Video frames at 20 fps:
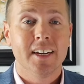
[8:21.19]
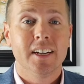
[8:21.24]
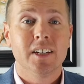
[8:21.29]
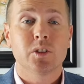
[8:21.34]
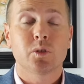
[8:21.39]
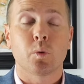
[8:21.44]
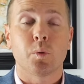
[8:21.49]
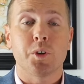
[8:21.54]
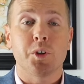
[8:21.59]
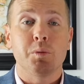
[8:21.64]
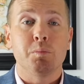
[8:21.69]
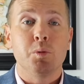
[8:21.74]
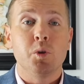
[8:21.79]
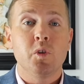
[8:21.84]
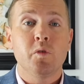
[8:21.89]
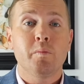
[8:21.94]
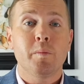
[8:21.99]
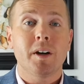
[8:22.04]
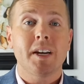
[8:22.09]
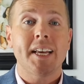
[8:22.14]
So when you
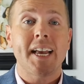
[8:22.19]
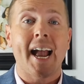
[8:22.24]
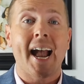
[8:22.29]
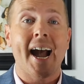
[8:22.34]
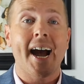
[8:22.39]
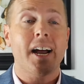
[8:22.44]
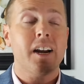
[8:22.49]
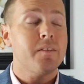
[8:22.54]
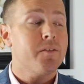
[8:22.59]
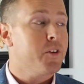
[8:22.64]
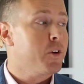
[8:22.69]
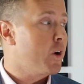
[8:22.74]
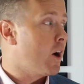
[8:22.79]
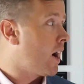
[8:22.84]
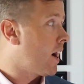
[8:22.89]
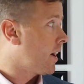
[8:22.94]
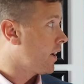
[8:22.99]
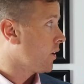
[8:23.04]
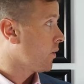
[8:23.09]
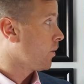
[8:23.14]
move money out of your
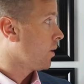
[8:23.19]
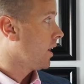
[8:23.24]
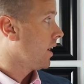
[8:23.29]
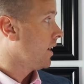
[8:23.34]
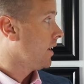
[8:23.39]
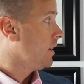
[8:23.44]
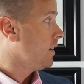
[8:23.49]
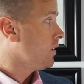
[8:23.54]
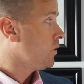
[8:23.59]
IRA,